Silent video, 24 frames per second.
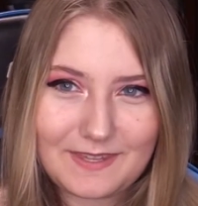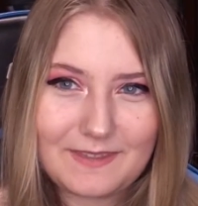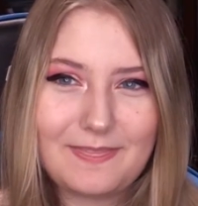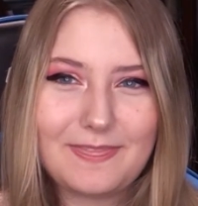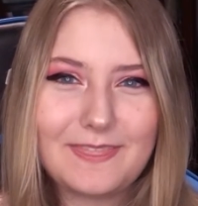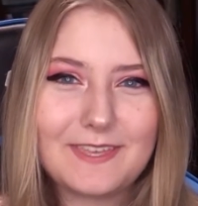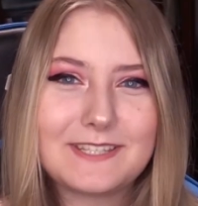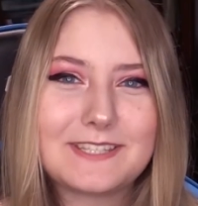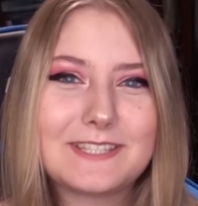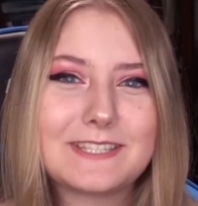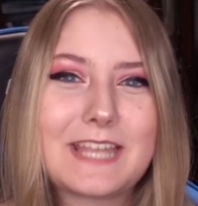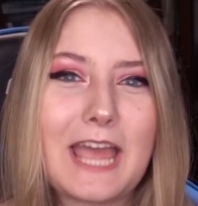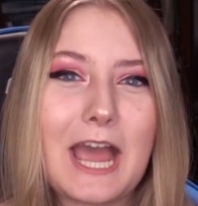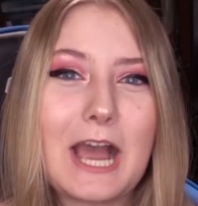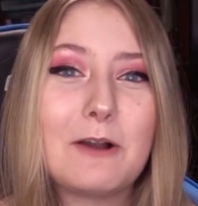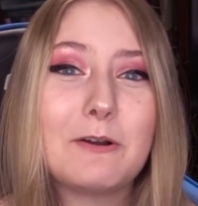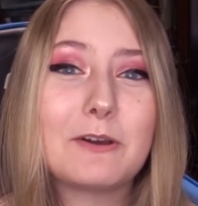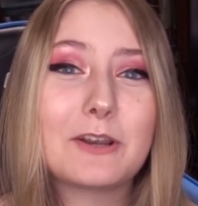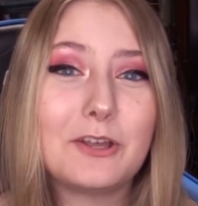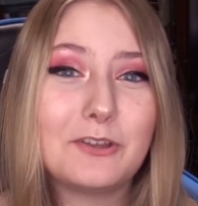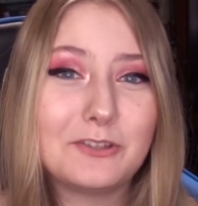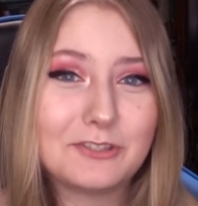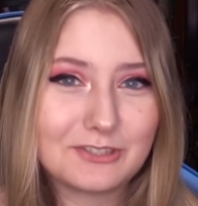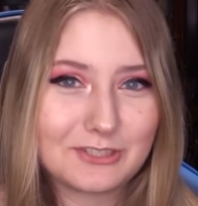this is how
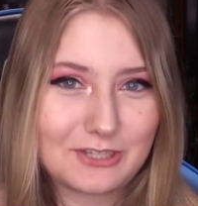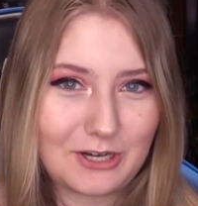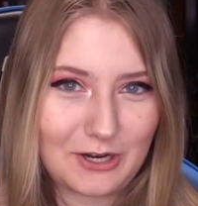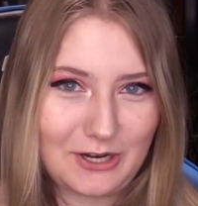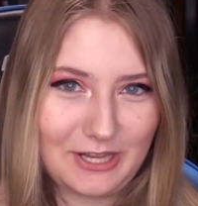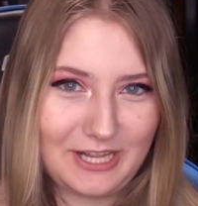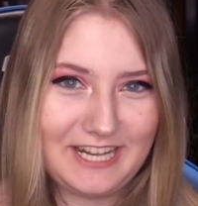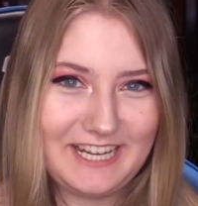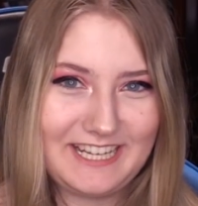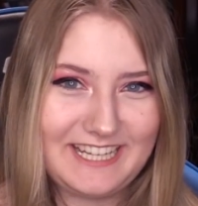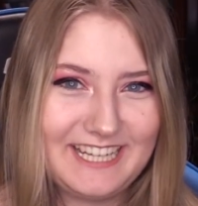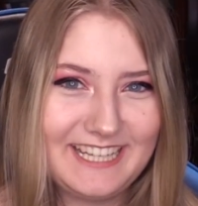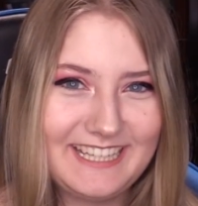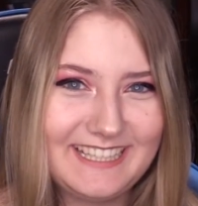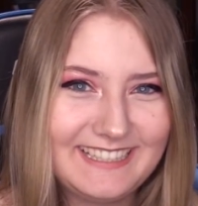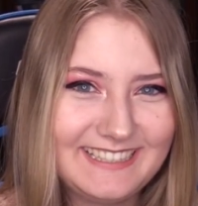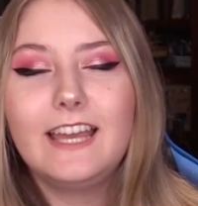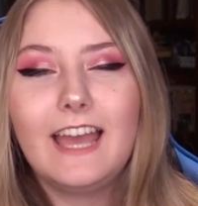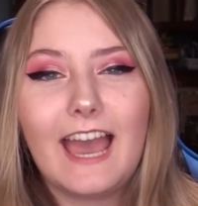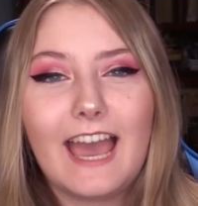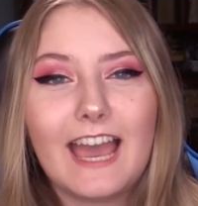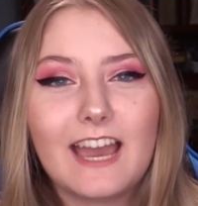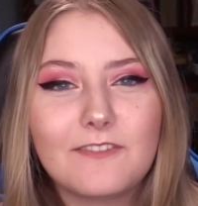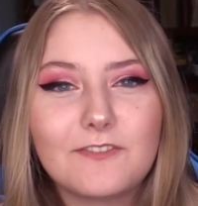it all started.
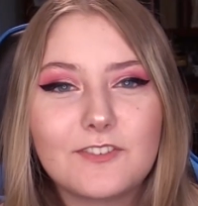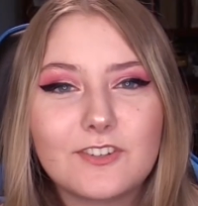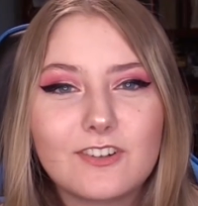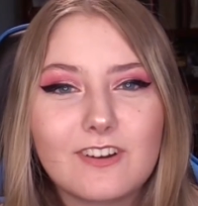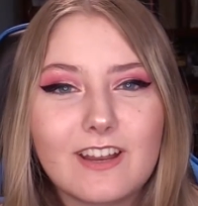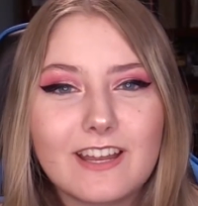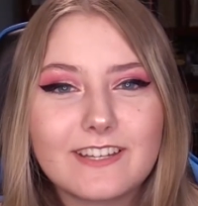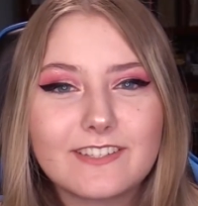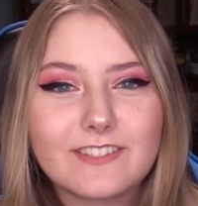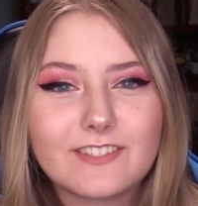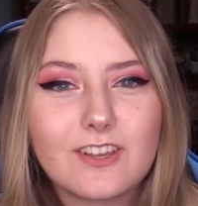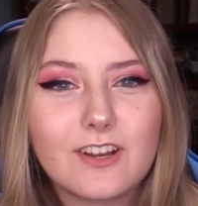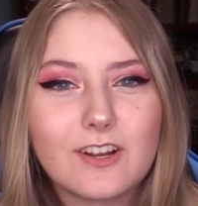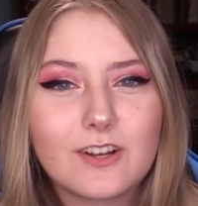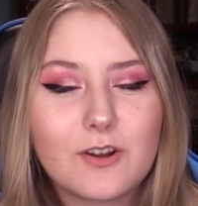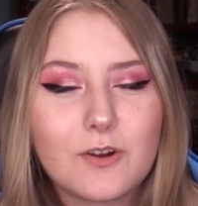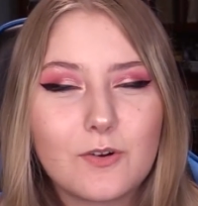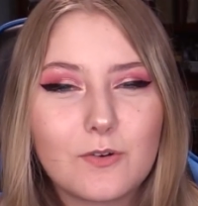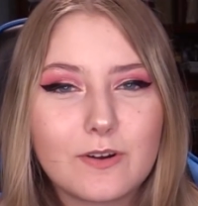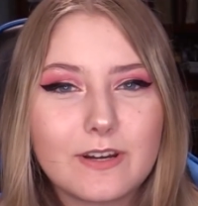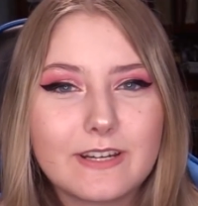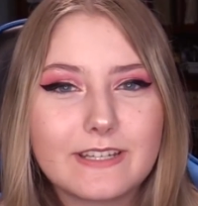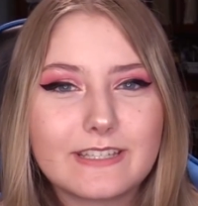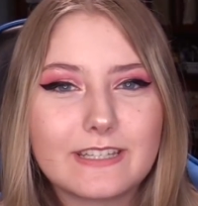After I saw
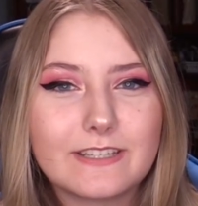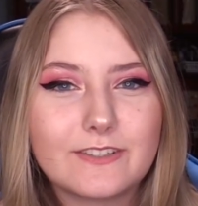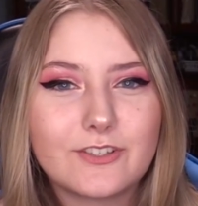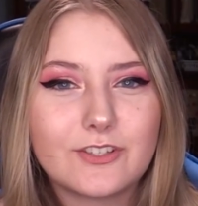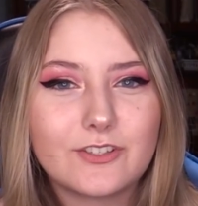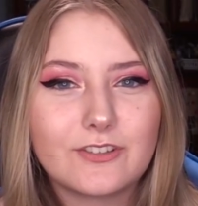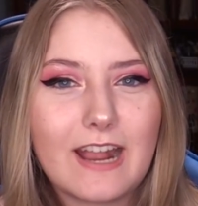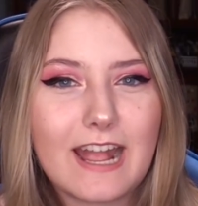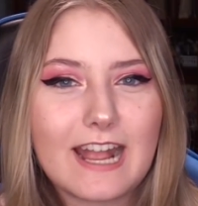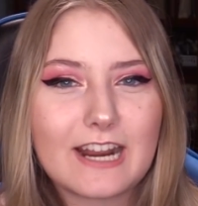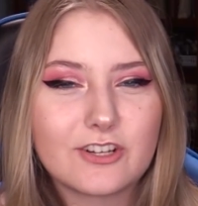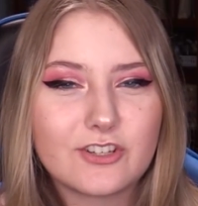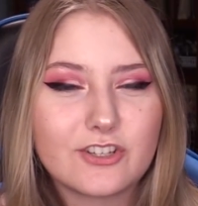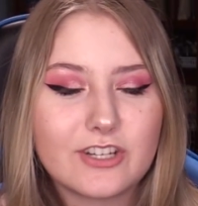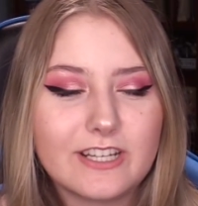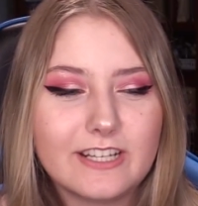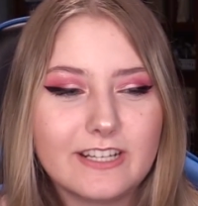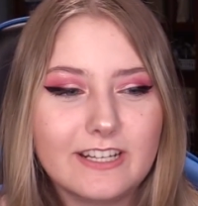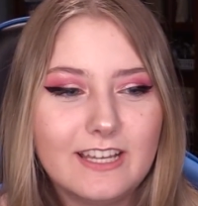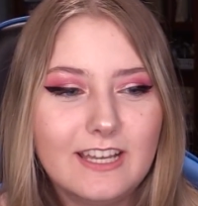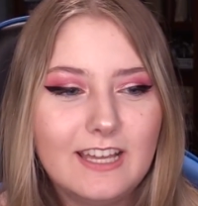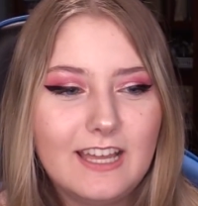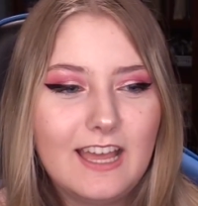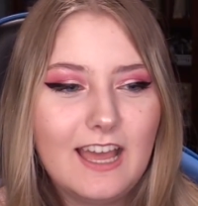Cory's
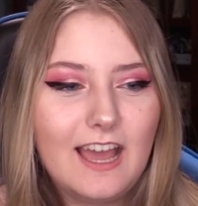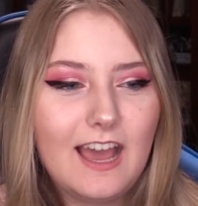interaction,